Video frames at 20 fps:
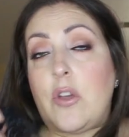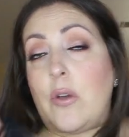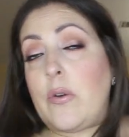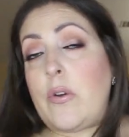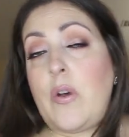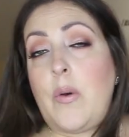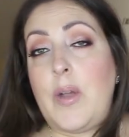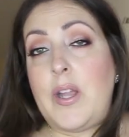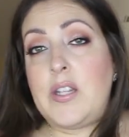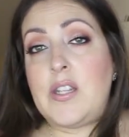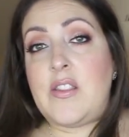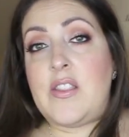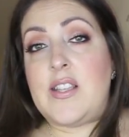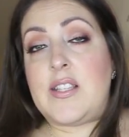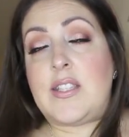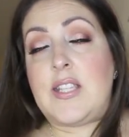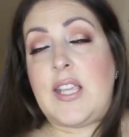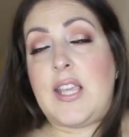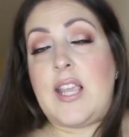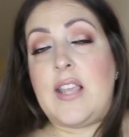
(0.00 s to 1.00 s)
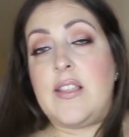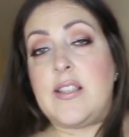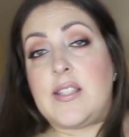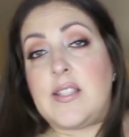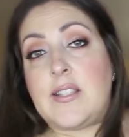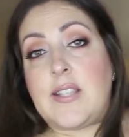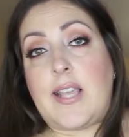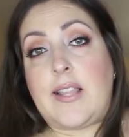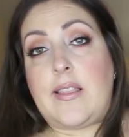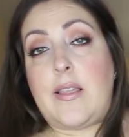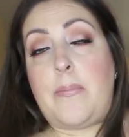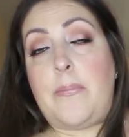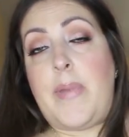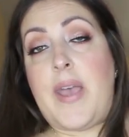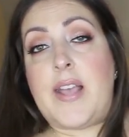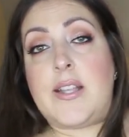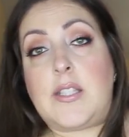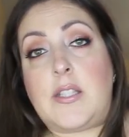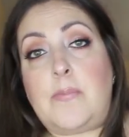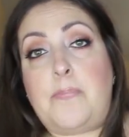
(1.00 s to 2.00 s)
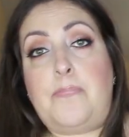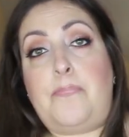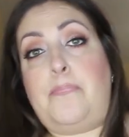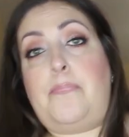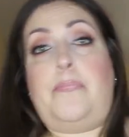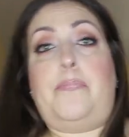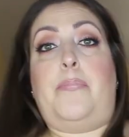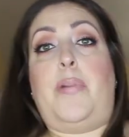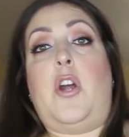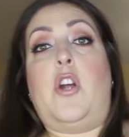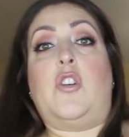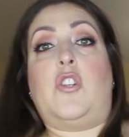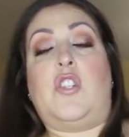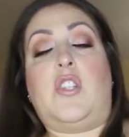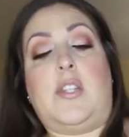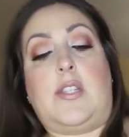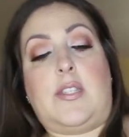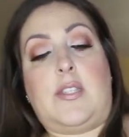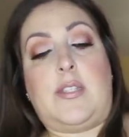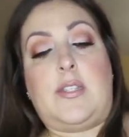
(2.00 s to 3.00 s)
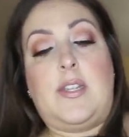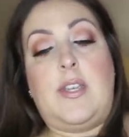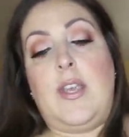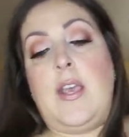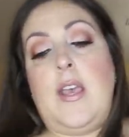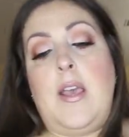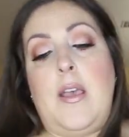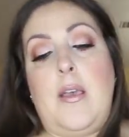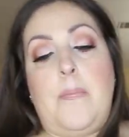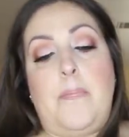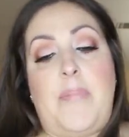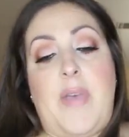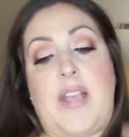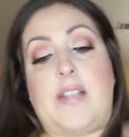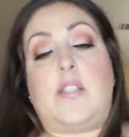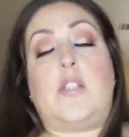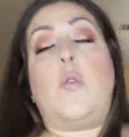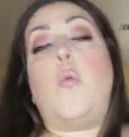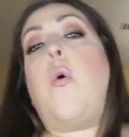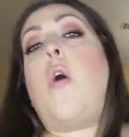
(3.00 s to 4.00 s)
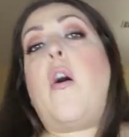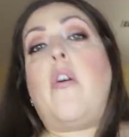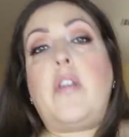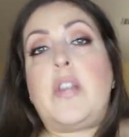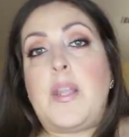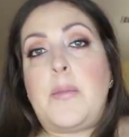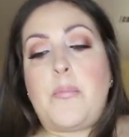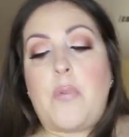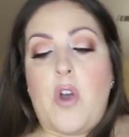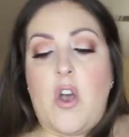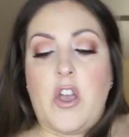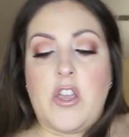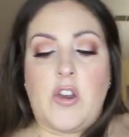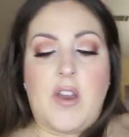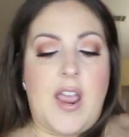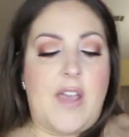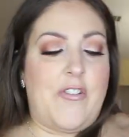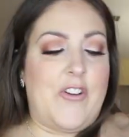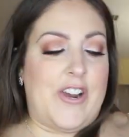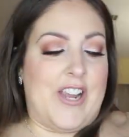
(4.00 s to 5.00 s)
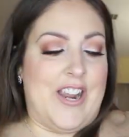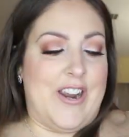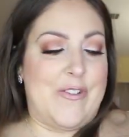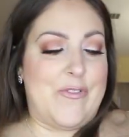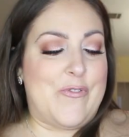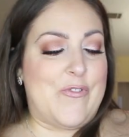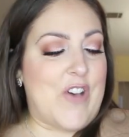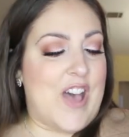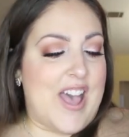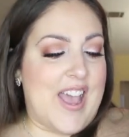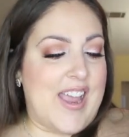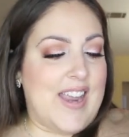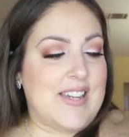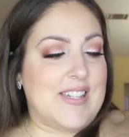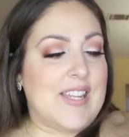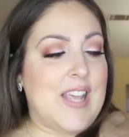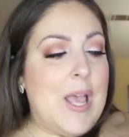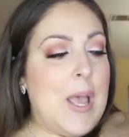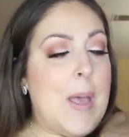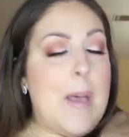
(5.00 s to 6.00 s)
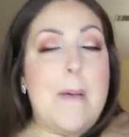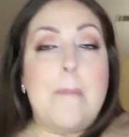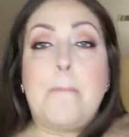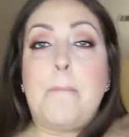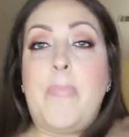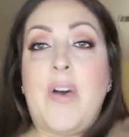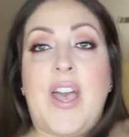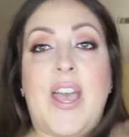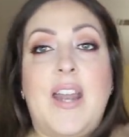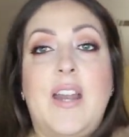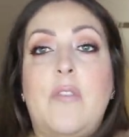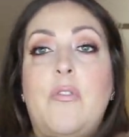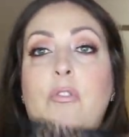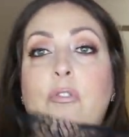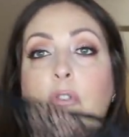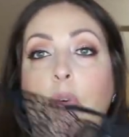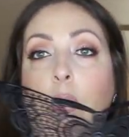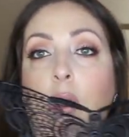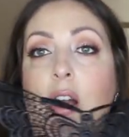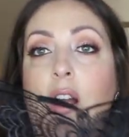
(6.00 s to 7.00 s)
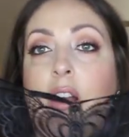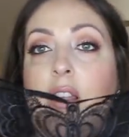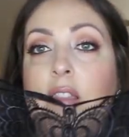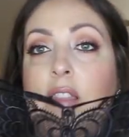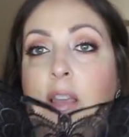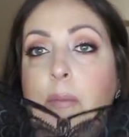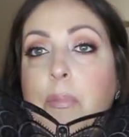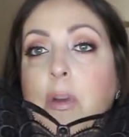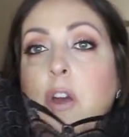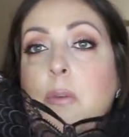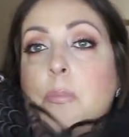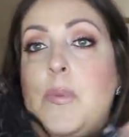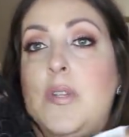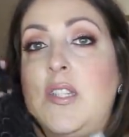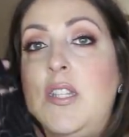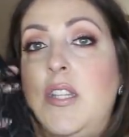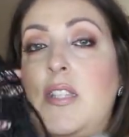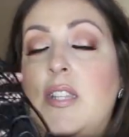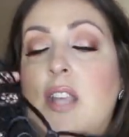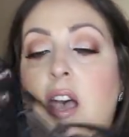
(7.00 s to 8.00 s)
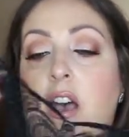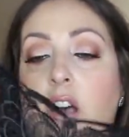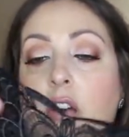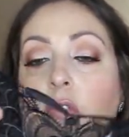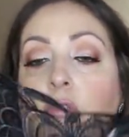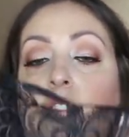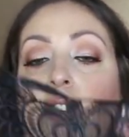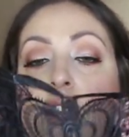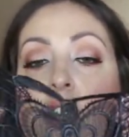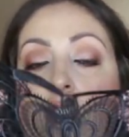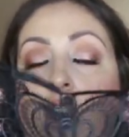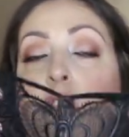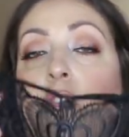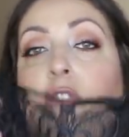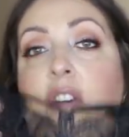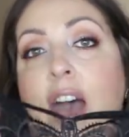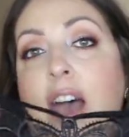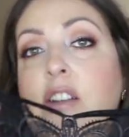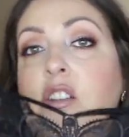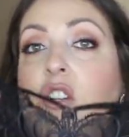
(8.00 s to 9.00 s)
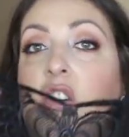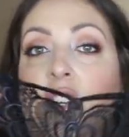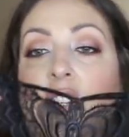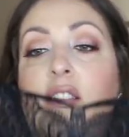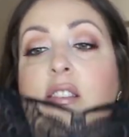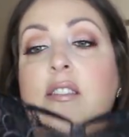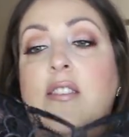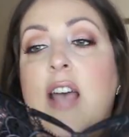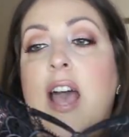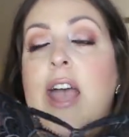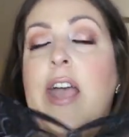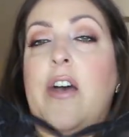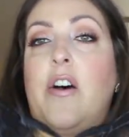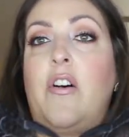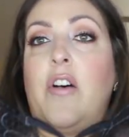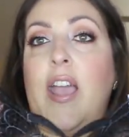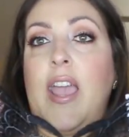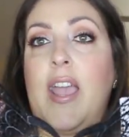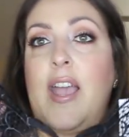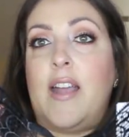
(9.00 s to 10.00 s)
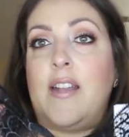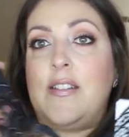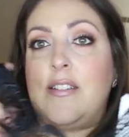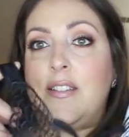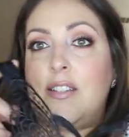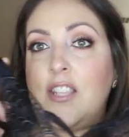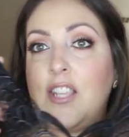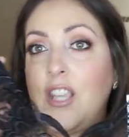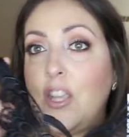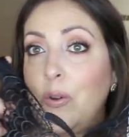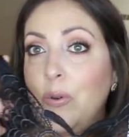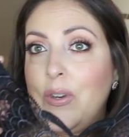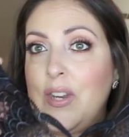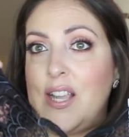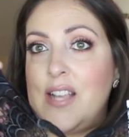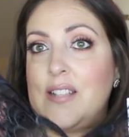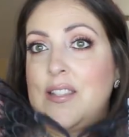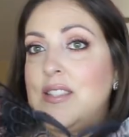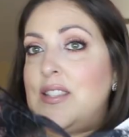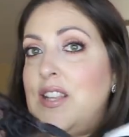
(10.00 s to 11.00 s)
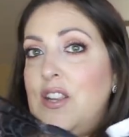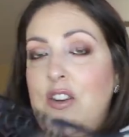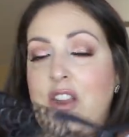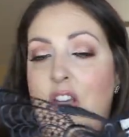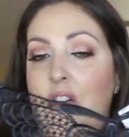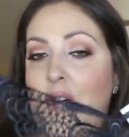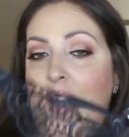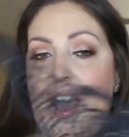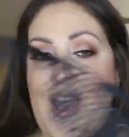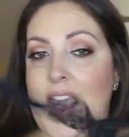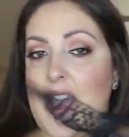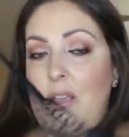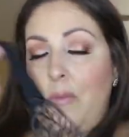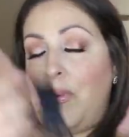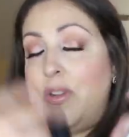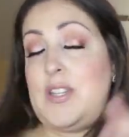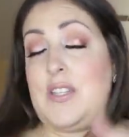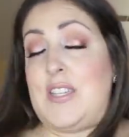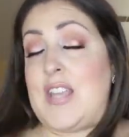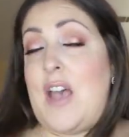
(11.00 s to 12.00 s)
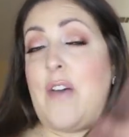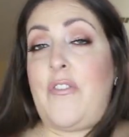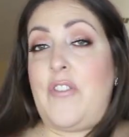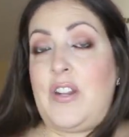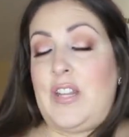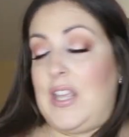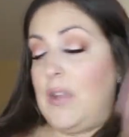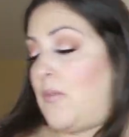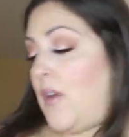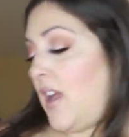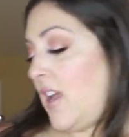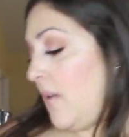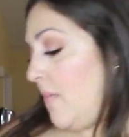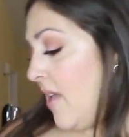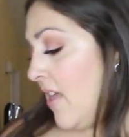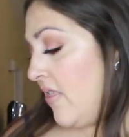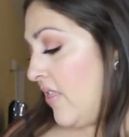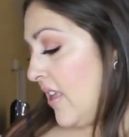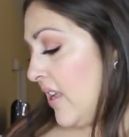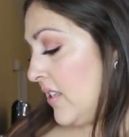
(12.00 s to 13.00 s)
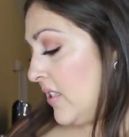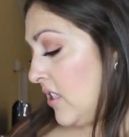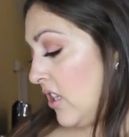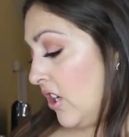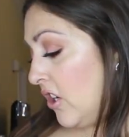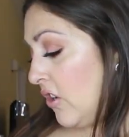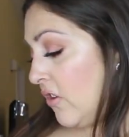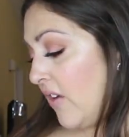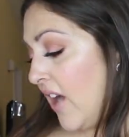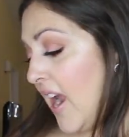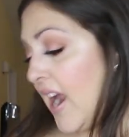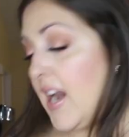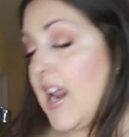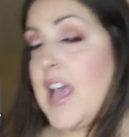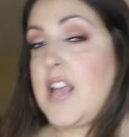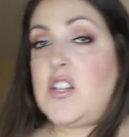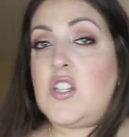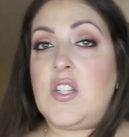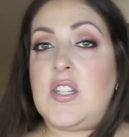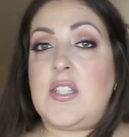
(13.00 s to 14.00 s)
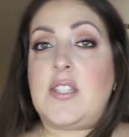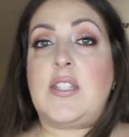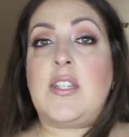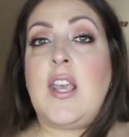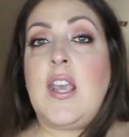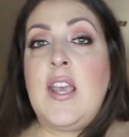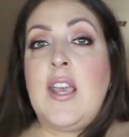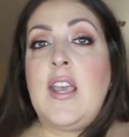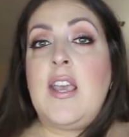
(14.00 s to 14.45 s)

don't go into this thinking this is like the best purchased, best quality bra you're ever gonna find. But for the purposes of, you know, fashion and style and cuteness, you know, I would definitely recommend these. They're great. I just,